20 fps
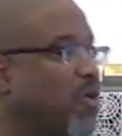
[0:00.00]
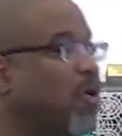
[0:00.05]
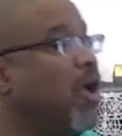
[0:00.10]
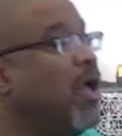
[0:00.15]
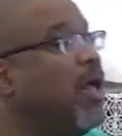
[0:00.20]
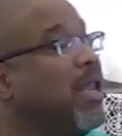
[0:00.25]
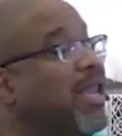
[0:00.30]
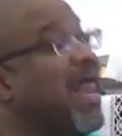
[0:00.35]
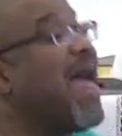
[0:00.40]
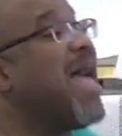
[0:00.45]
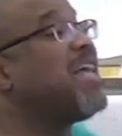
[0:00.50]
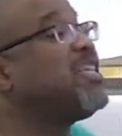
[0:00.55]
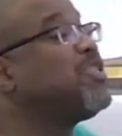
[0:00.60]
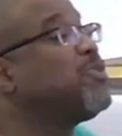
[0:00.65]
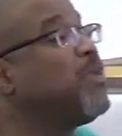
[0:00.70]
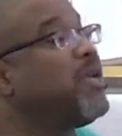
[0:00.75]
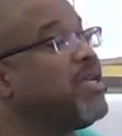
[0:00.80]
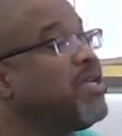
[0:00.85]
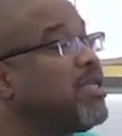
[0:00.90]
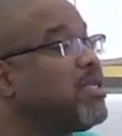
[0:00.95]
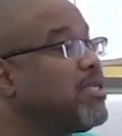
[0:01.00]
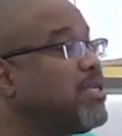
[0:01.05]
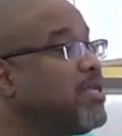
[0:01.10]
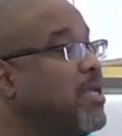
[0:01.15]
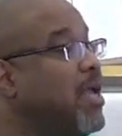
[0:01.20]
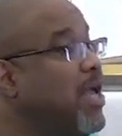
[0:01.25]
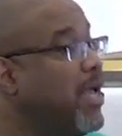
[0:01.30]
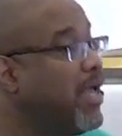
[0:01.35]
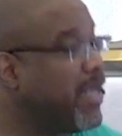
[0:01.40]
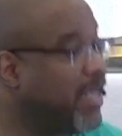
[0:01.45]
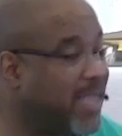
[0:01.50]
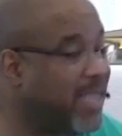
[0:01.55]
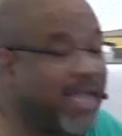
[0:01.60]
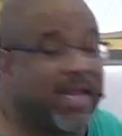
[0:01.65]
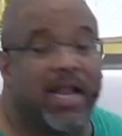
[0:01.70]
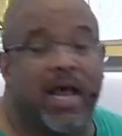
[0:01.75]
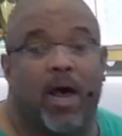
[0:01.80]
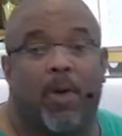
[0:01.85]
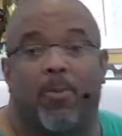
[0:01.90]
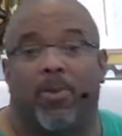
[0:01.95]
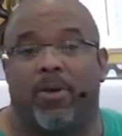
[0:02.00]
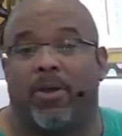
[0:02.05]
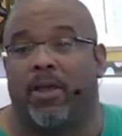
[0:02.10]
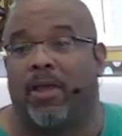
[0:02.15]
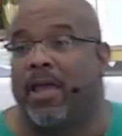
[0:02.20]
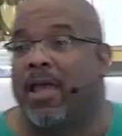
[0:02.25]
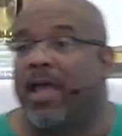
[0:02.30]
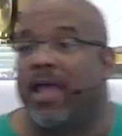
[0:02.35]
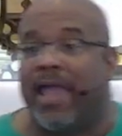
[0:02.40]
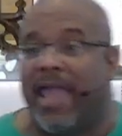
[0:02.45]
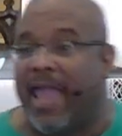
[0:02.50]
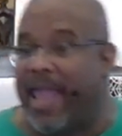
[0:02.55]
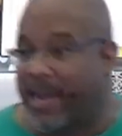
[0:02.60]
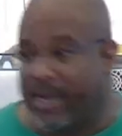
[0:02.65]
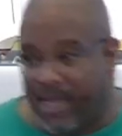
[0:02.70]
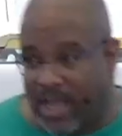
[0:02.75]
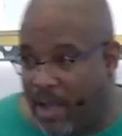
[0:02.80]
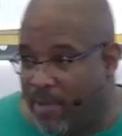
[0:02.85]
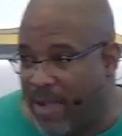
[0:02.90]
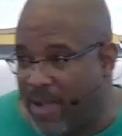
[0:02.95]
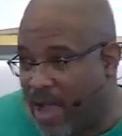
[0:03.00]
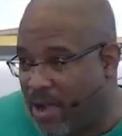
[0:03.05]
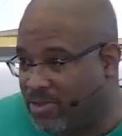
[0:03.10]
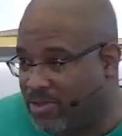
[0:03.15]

Lazarus, get up and come out.